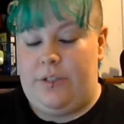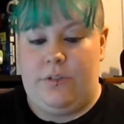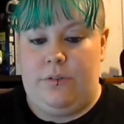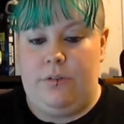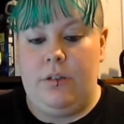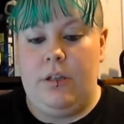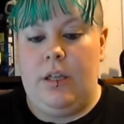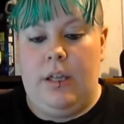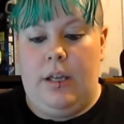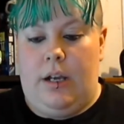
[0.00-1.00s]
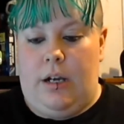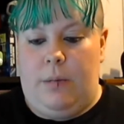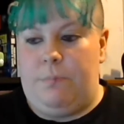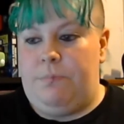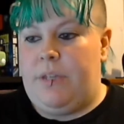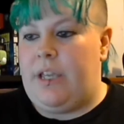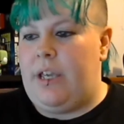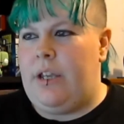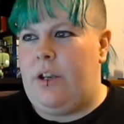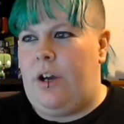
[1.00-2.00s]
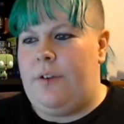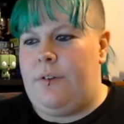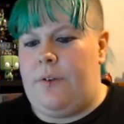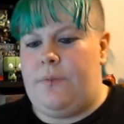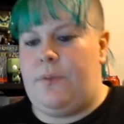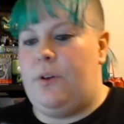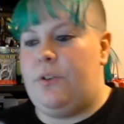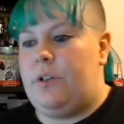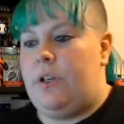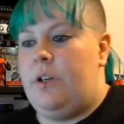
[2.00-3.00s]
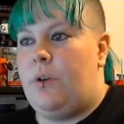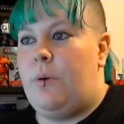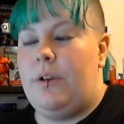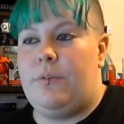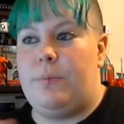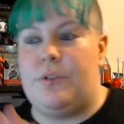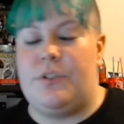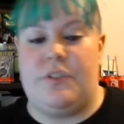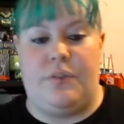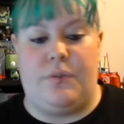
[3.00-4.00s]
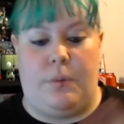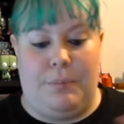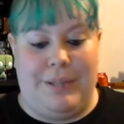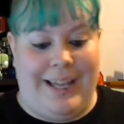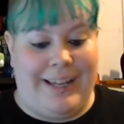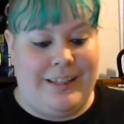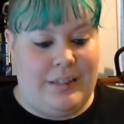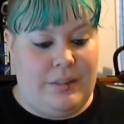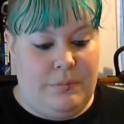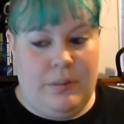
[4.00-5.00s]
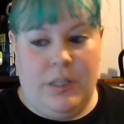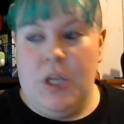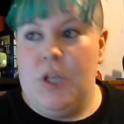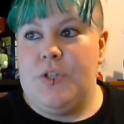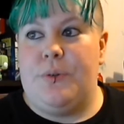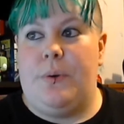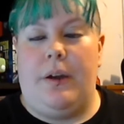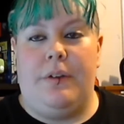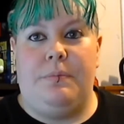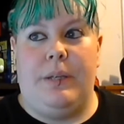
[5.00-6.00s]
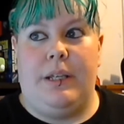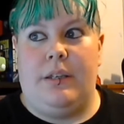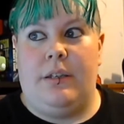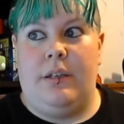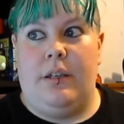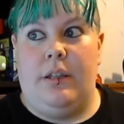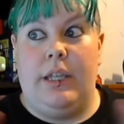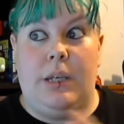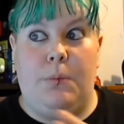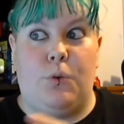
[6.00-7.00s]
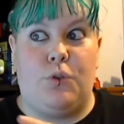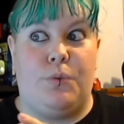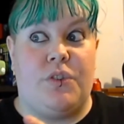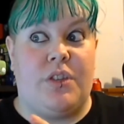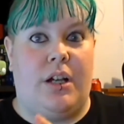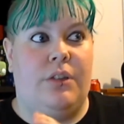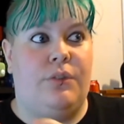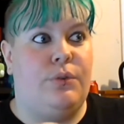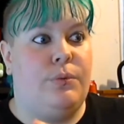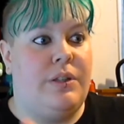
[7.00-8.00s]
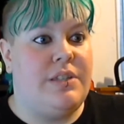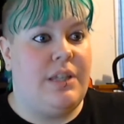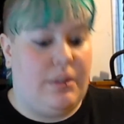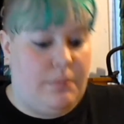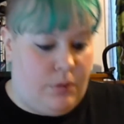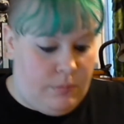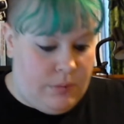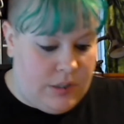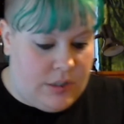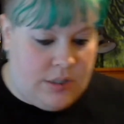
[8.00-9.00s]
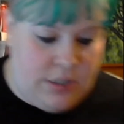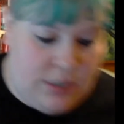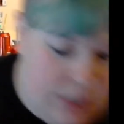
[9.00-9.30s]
soon. Again, I've got quite a few projects that have got black in them, so I've been leaning more towards the colourful ones at the moment.